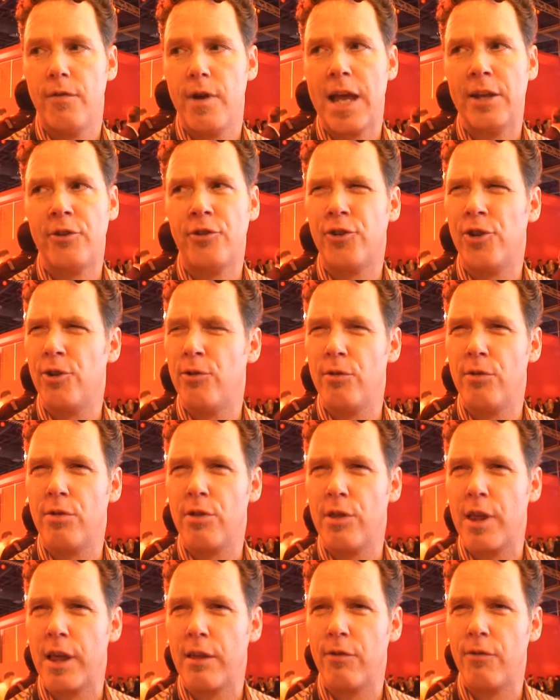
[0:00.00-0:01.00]

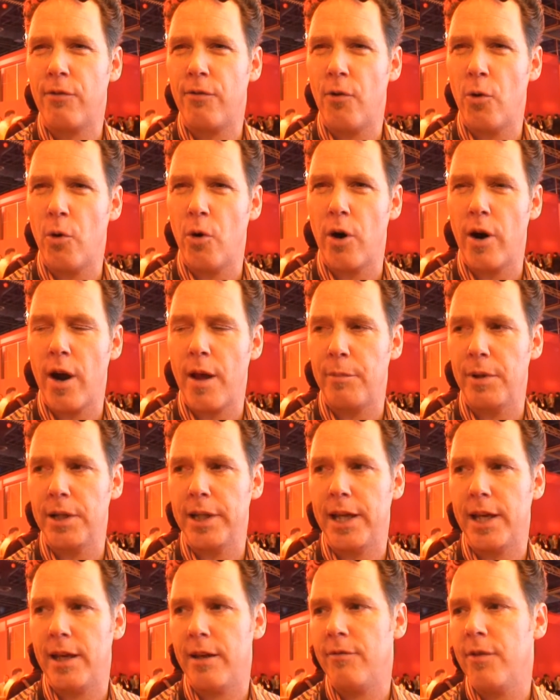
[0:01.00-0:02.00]
H.264, I
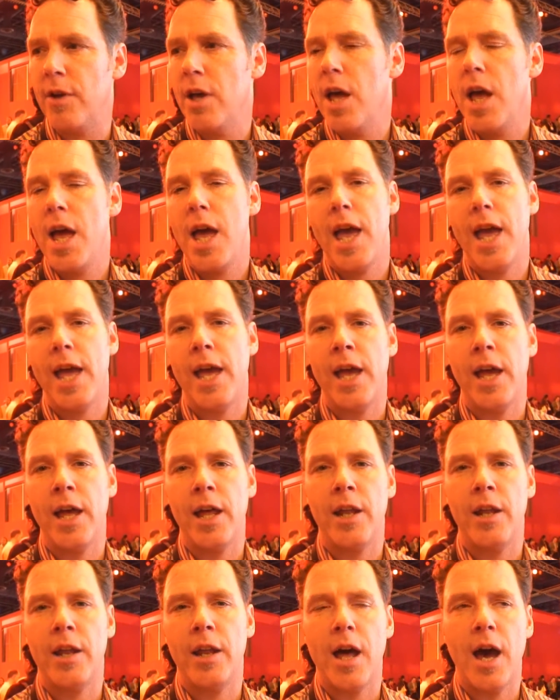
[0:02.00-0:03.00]
believe,
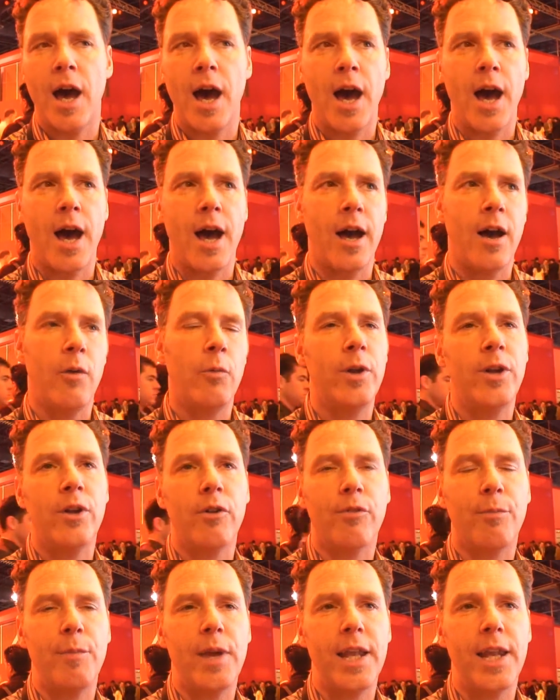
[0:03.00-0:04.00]
in
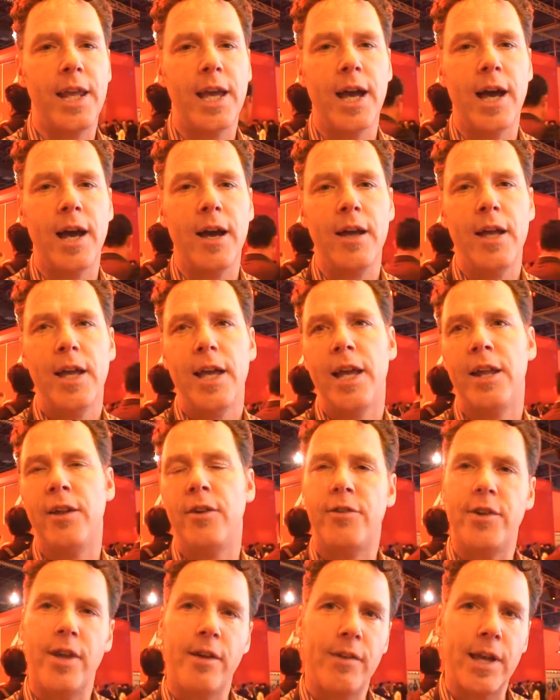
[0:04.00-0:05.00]
Windows Media, in
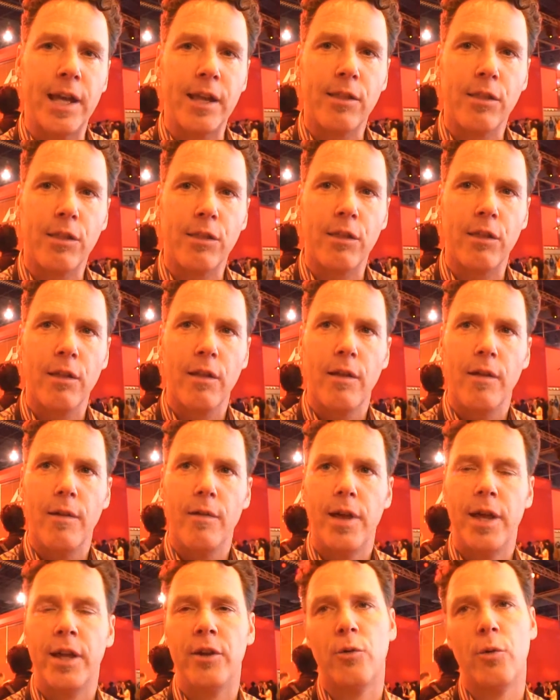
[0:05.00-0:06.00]
DivX,
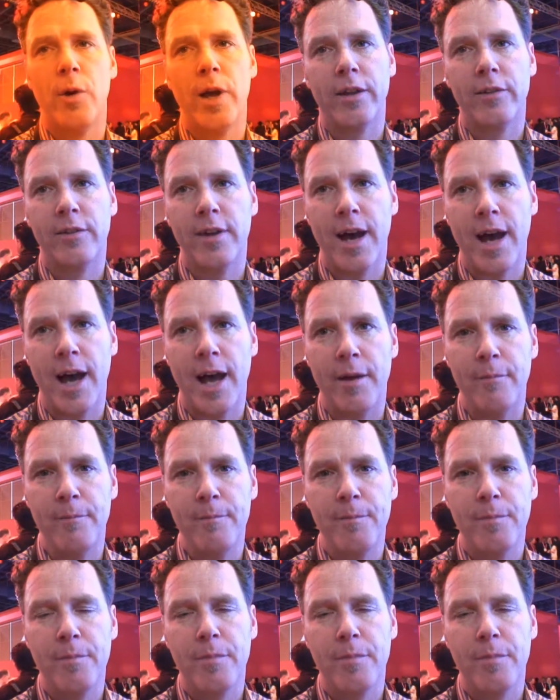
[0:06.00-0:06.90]
in QuickTime.